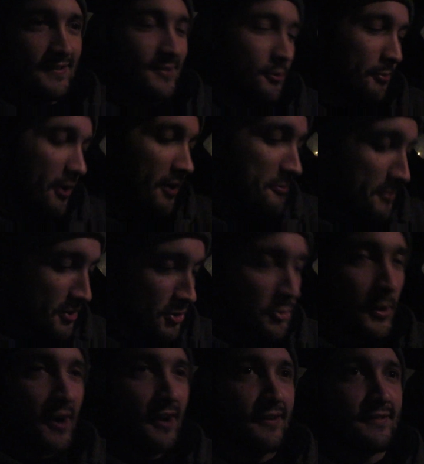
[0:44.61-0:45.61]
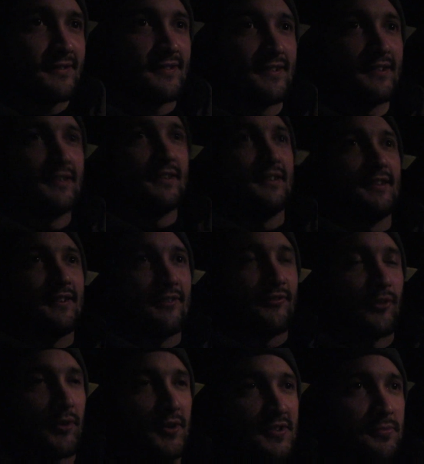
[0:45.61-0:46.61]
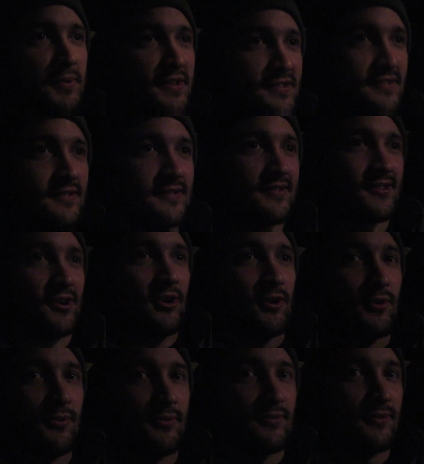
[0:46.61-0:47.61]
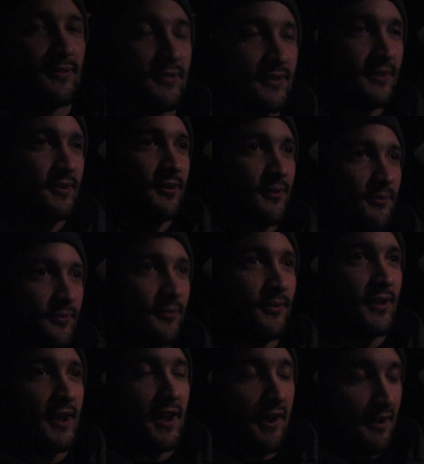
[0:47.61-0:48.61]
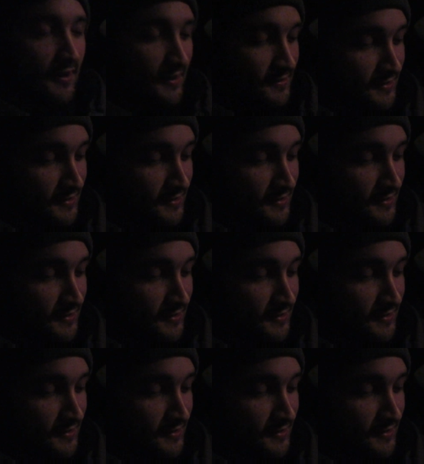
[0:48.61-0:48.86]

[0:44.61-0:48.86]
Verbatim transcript: so bought him a new one for Christmas. Upgraded. So, yeah, and